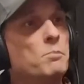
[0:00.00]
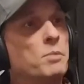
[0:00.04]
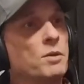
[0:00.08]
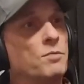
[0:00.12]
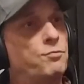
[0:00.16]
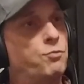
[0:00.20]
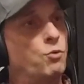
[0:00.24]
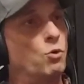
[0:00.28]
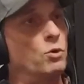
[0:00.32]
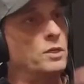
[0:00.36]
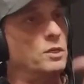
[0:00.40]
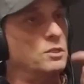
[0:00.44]

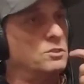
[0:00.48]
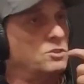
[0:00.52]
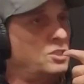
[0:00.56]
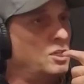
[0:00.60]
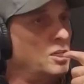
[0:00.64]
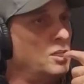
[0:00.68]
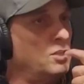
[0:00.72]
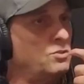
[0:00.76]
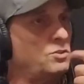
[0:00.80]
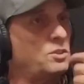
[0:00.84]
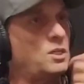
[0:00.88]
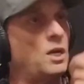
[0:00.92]
before your
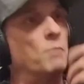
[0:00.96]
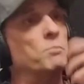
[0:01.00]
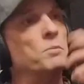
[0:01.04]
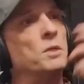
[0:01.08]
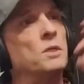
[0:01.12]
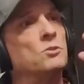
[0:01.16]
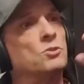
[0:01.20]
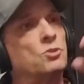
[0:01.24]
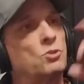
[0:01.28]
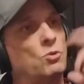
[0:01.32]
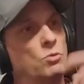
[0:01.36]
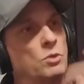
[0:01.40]
teeth come
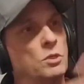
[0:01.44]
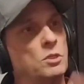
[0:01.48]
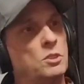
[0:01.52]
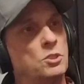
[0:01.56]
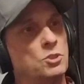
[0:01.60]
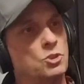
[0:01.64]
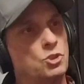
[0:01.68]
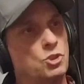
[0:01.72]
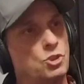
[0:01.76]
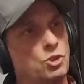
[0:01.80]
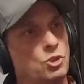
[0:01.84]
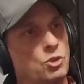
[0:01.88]
in so you
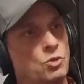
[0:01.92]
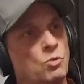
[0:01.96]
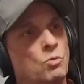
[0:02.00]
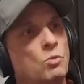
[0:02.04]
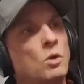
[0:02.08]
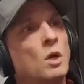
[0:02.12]
can chew